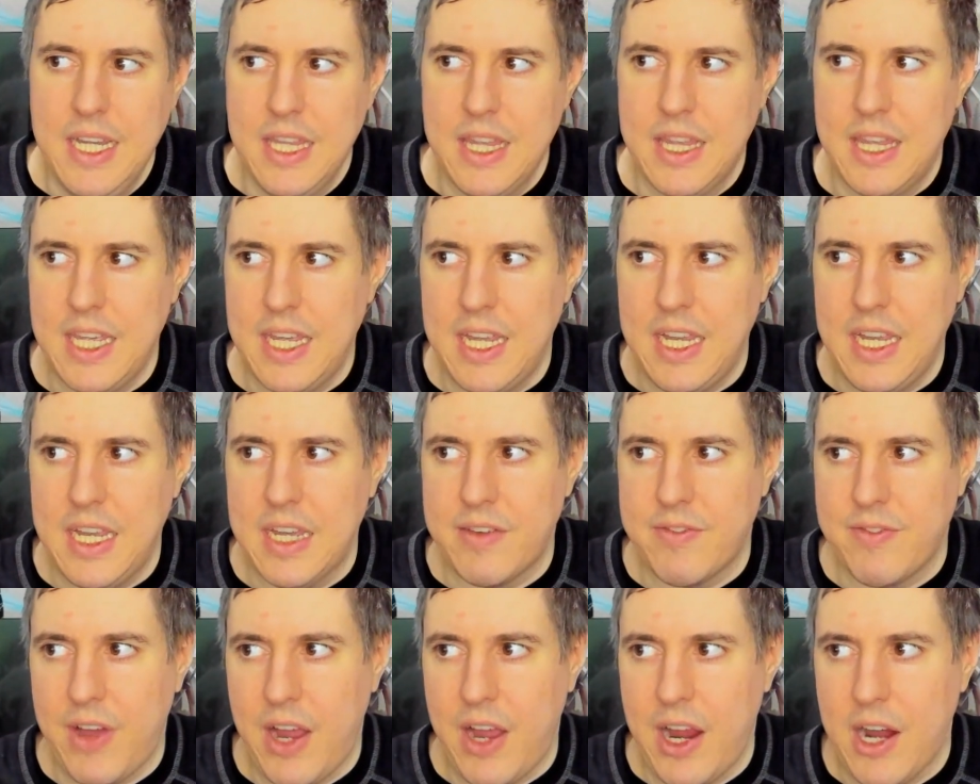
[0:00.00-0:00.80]
The
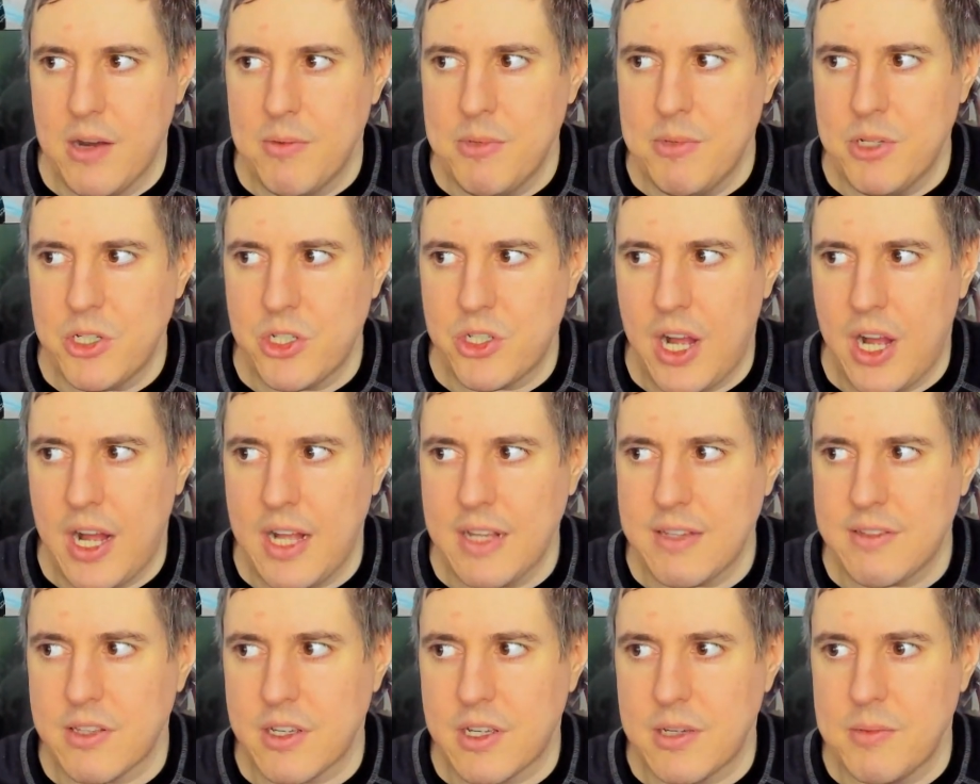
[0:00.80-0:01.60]
environment
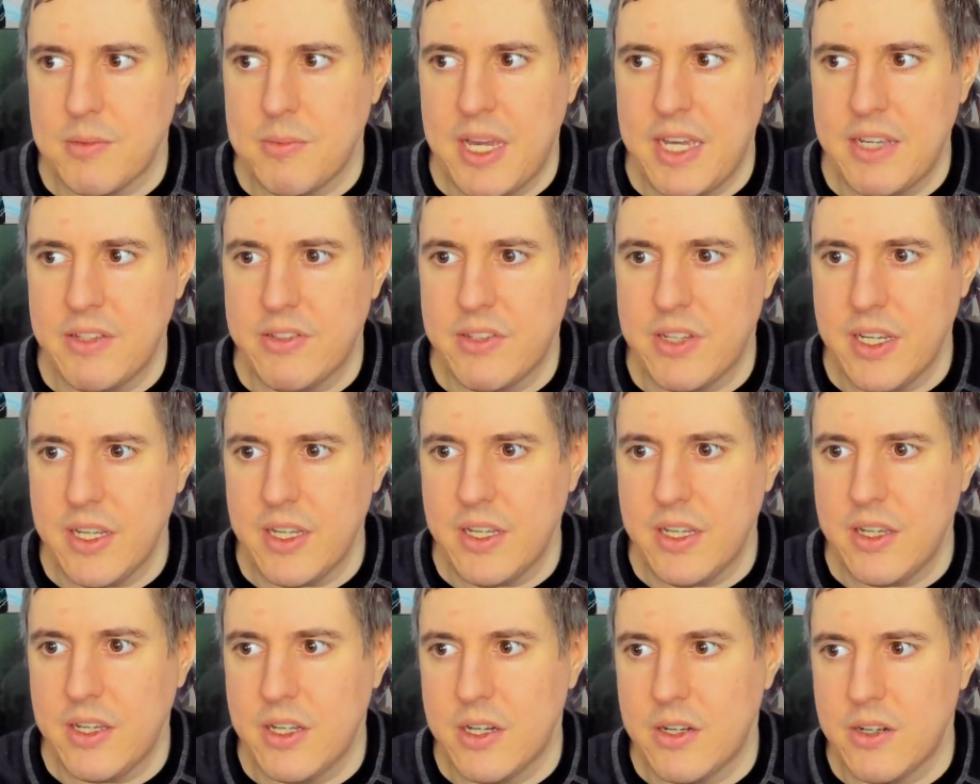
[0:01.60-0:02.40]
shots look
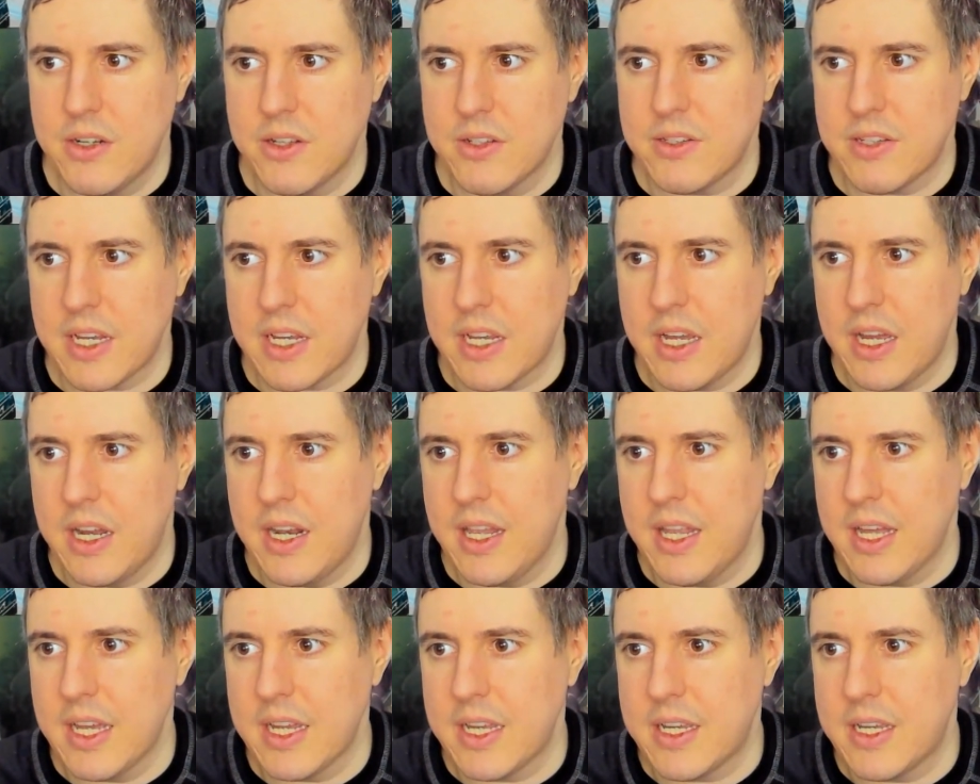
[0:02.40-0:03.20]
amazing. You know, it's like kind
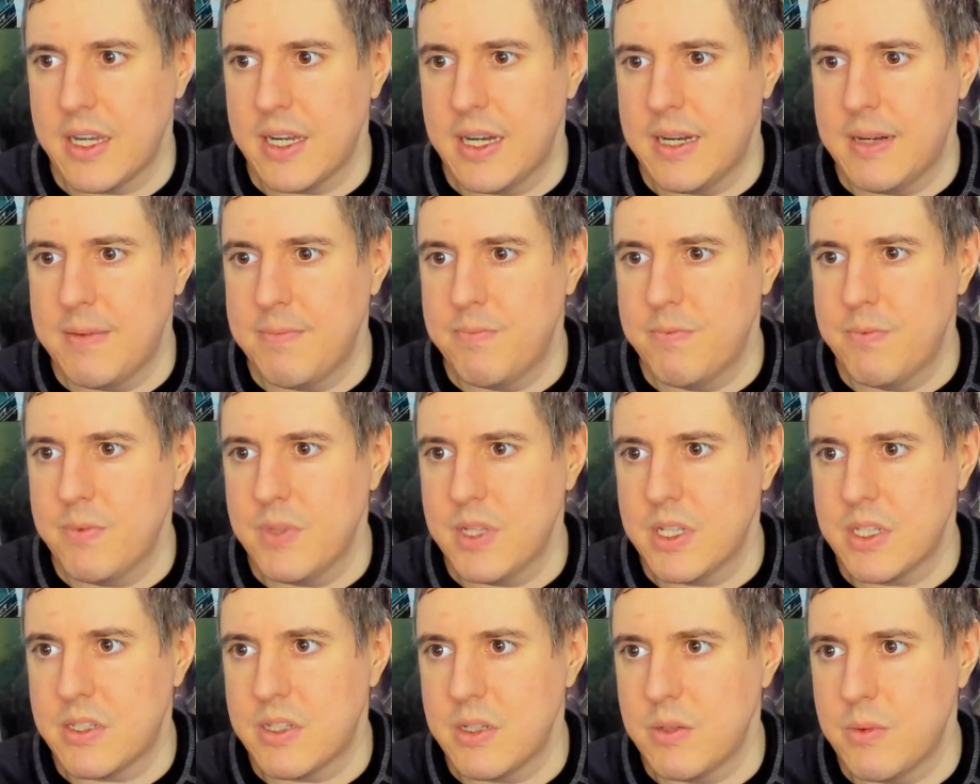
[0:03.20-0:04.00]
of like,
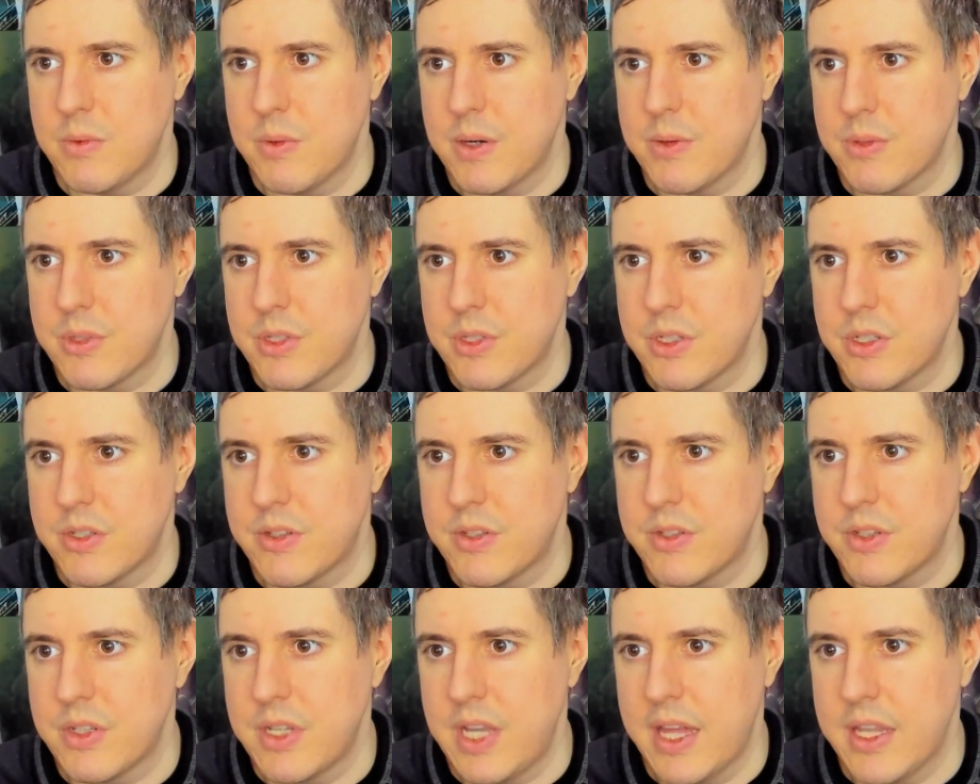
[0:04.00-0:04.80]
let's see, where was
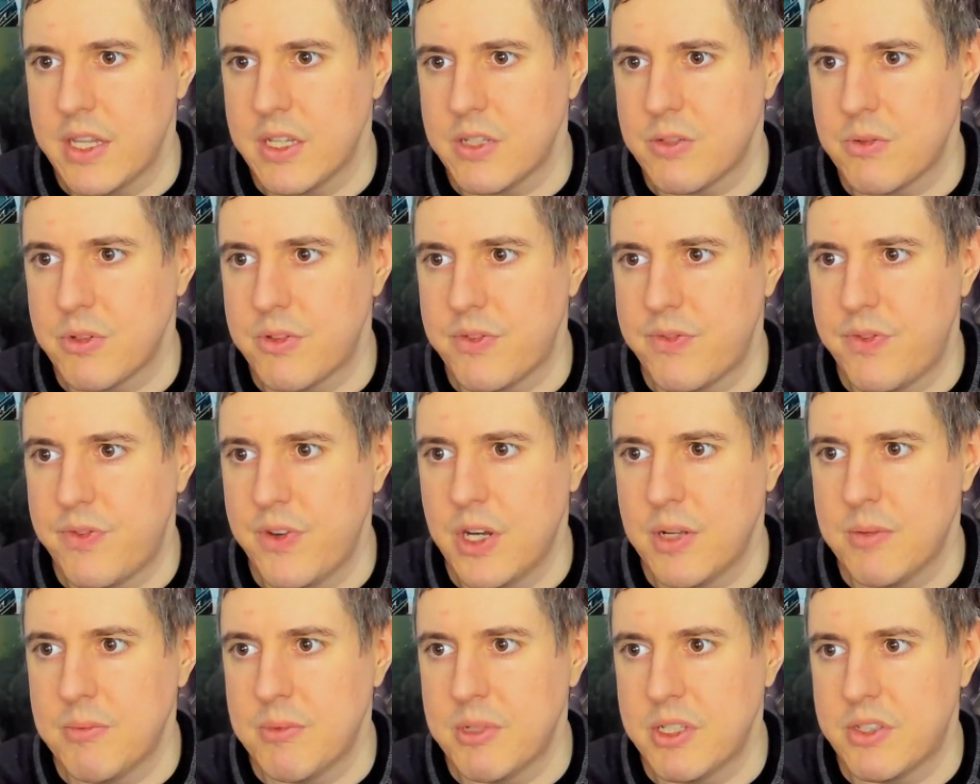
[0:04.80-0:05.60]
this? Yeah, this was
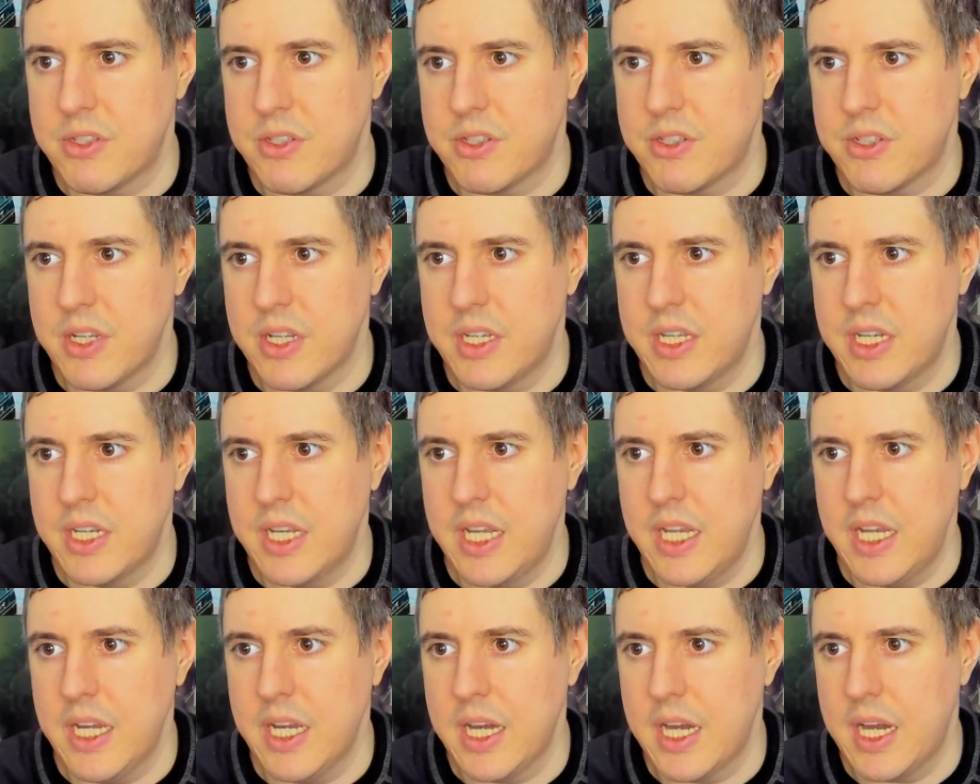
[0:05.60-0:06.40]
filmed in
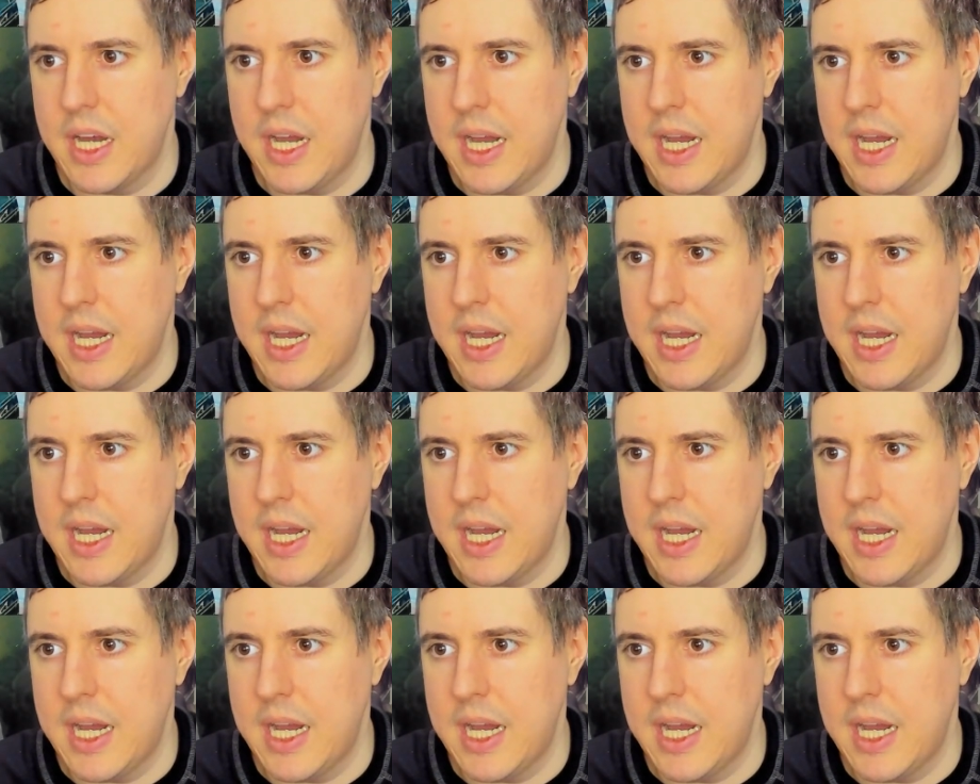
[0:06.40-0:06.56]
Sydney.